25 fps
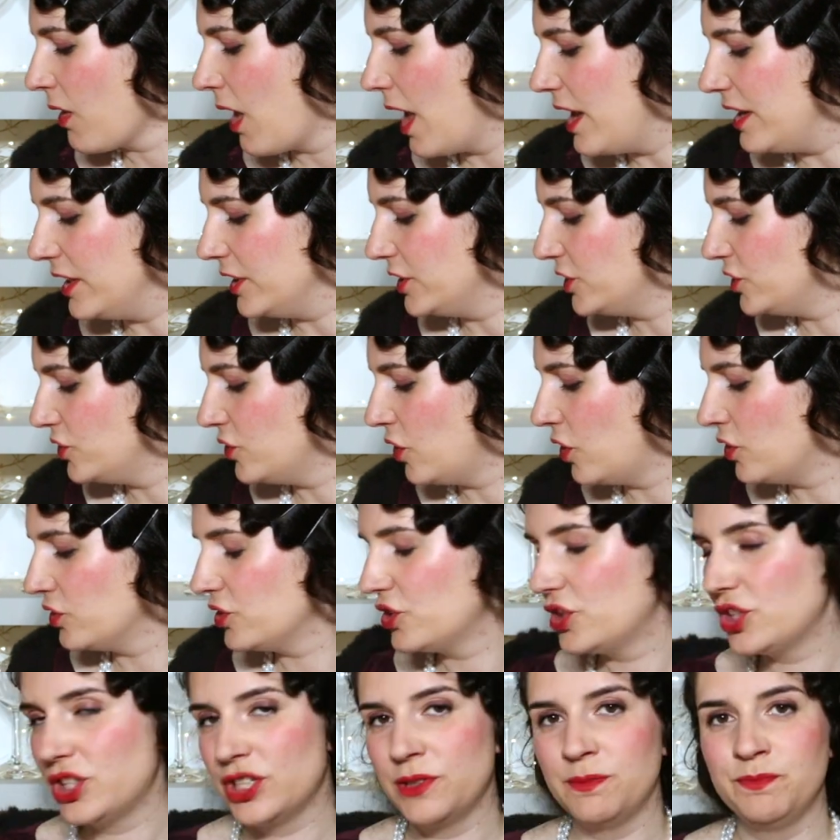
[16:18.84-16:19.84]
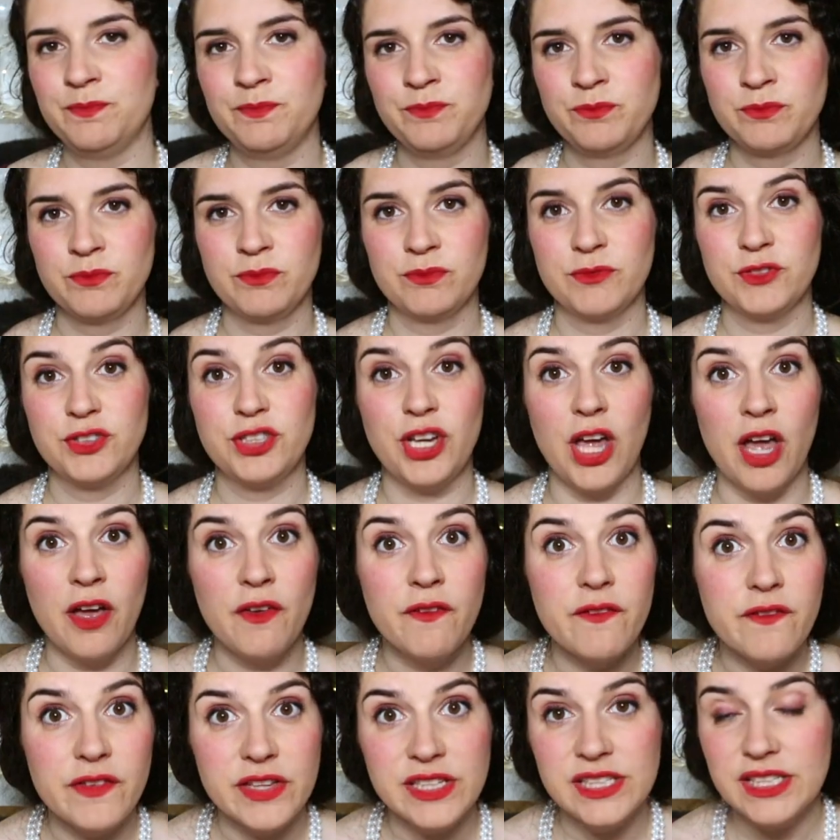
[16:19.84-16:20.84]
and it's not
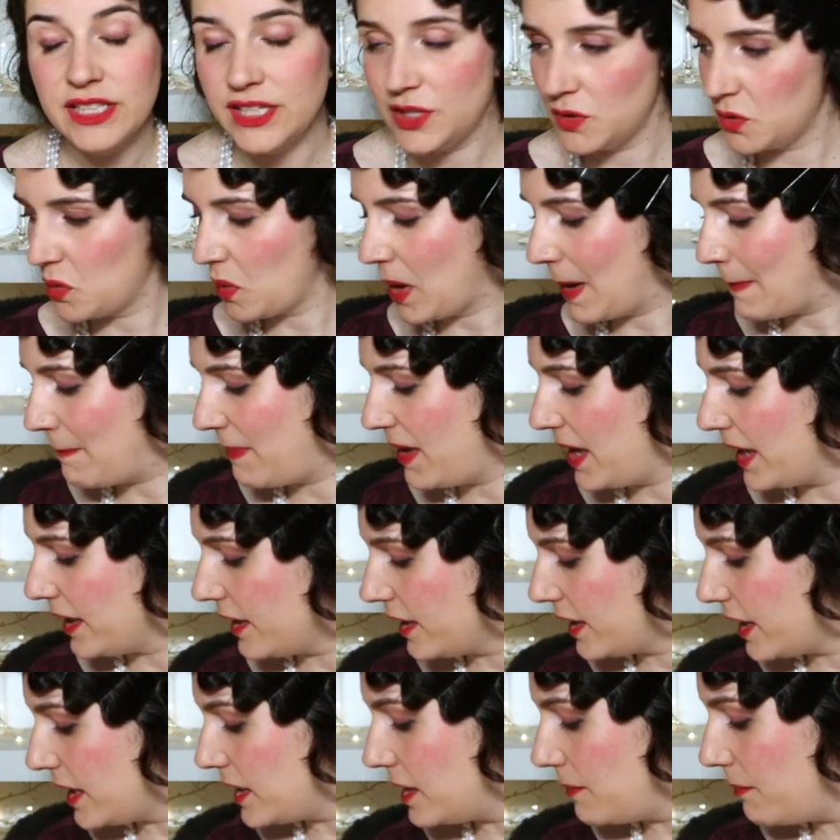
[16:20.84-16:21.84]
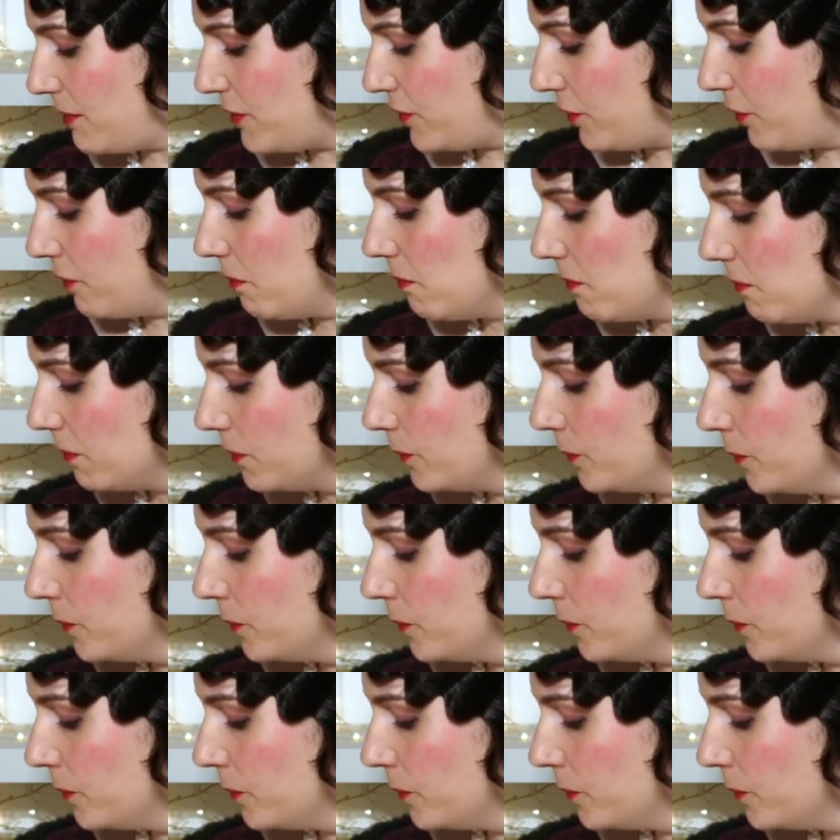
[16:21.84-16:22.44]
tough. It's still quite pink in the middle.